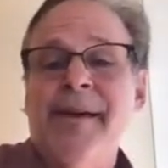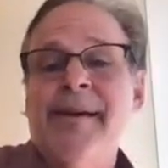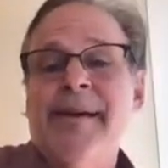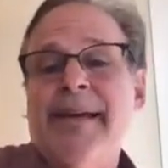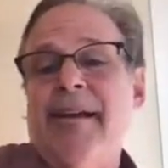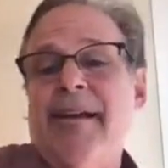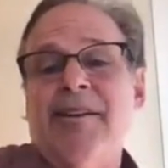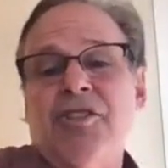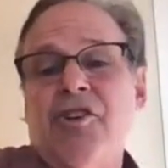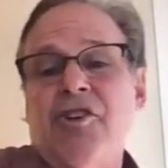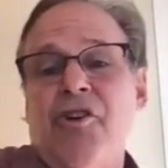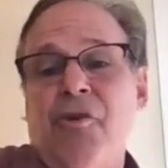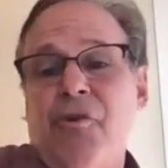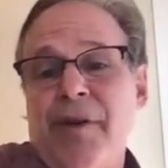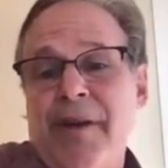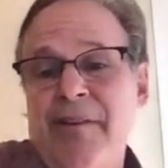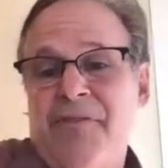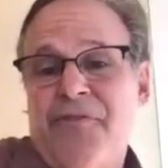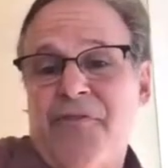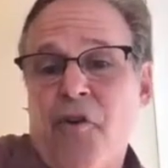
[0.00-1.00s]
It also
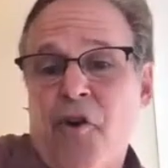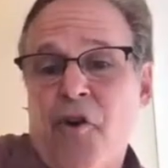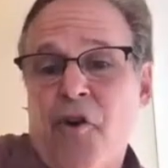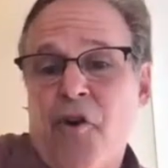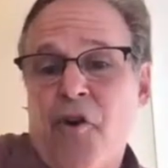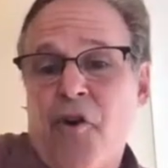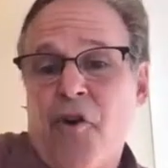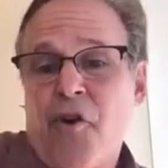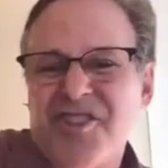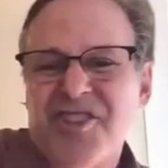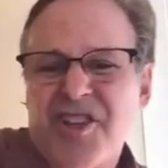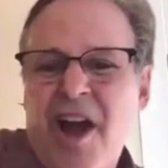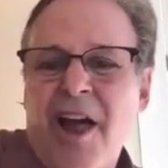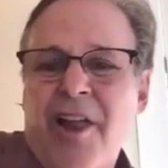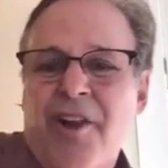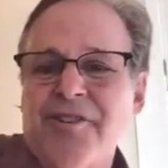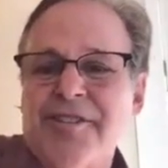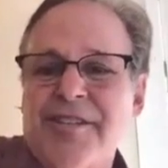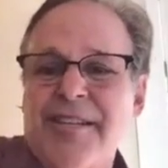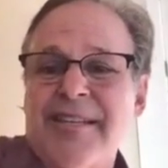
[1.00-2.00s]
informs other
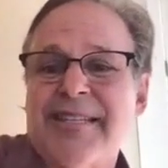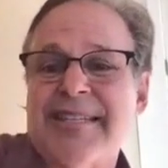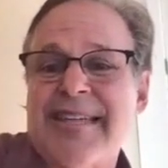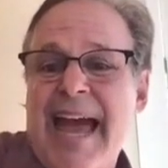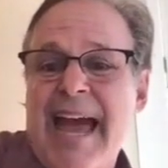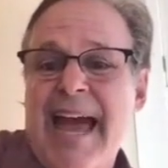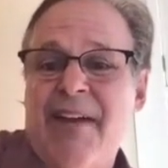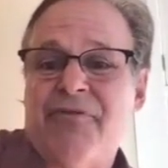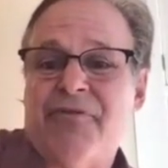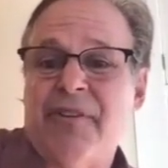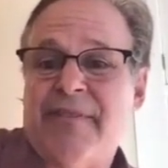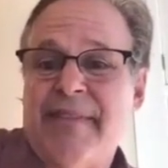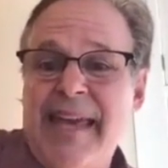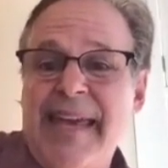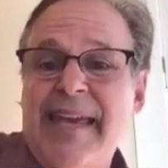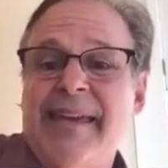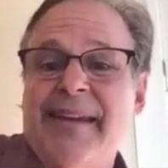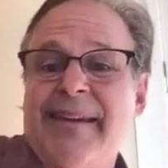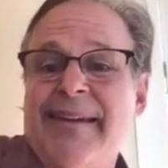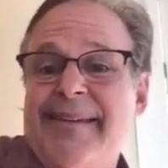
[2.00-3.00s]
scholars and staff that
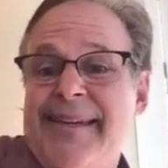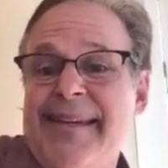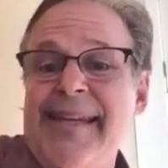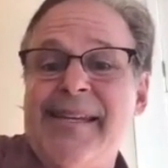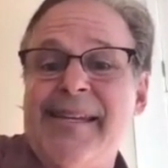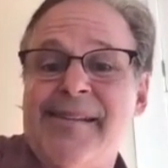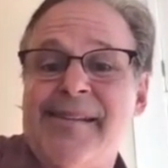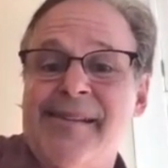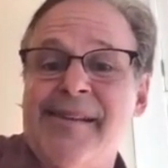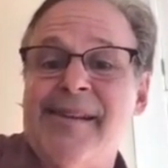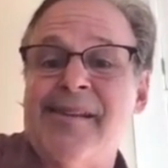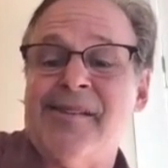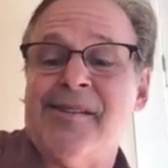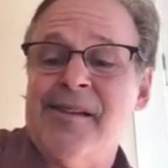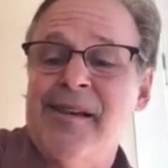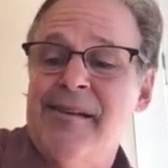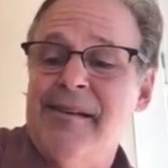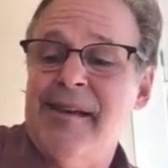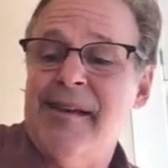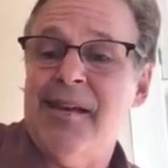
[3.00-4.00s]
they can teach
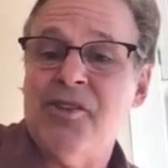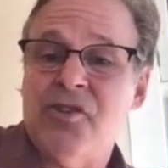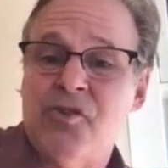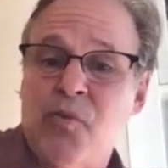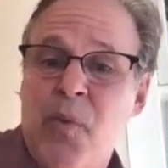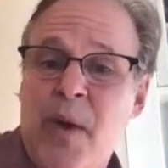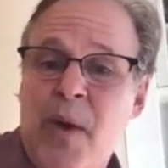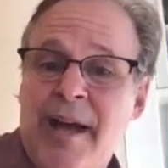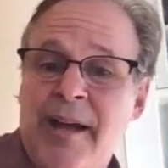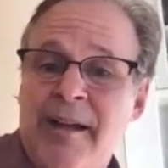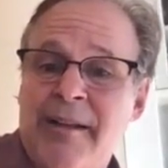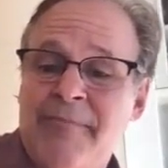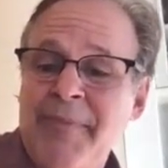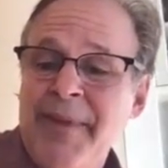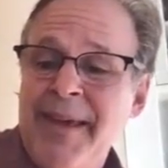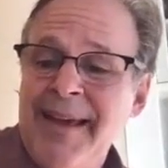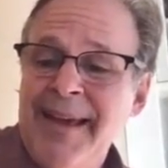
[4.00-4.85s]
this as well.